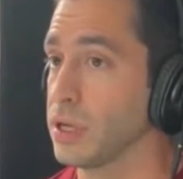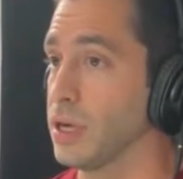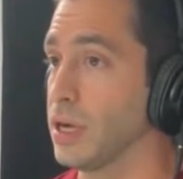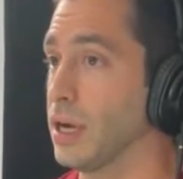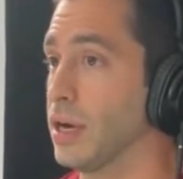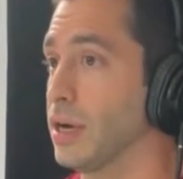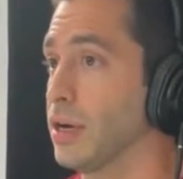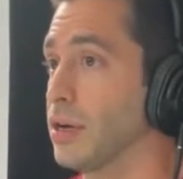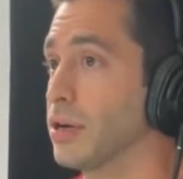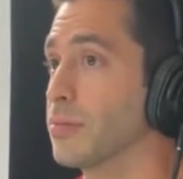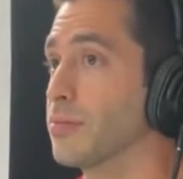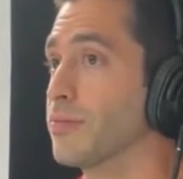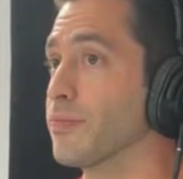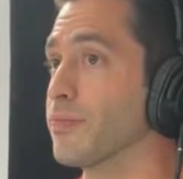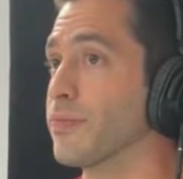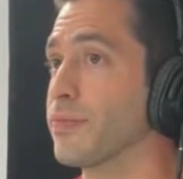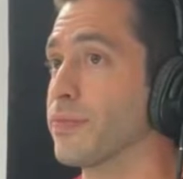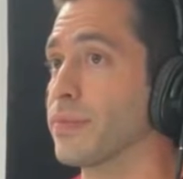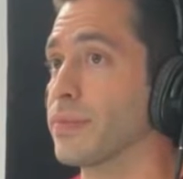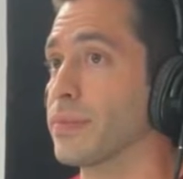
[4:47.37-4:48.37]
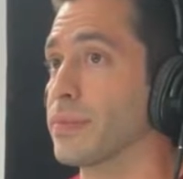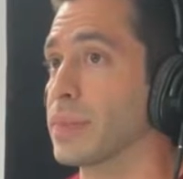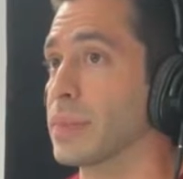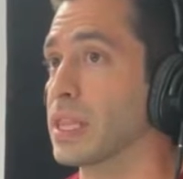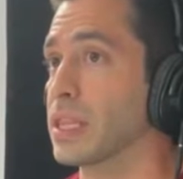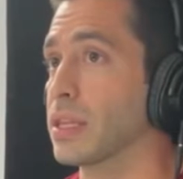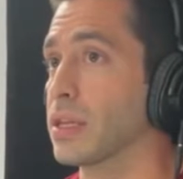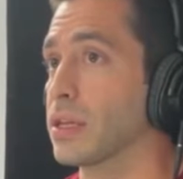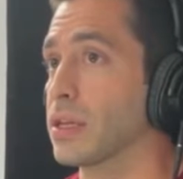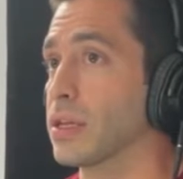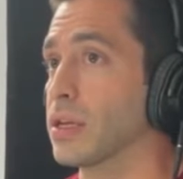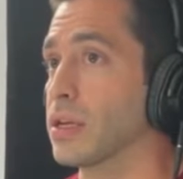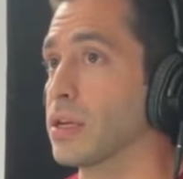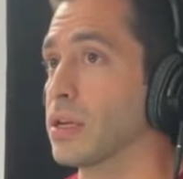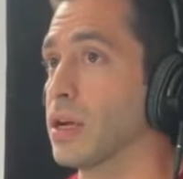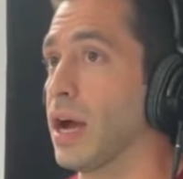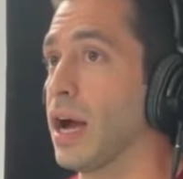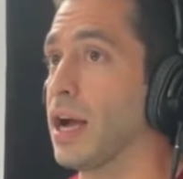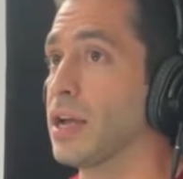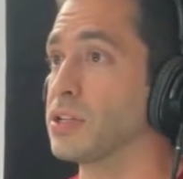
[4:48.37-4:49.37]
I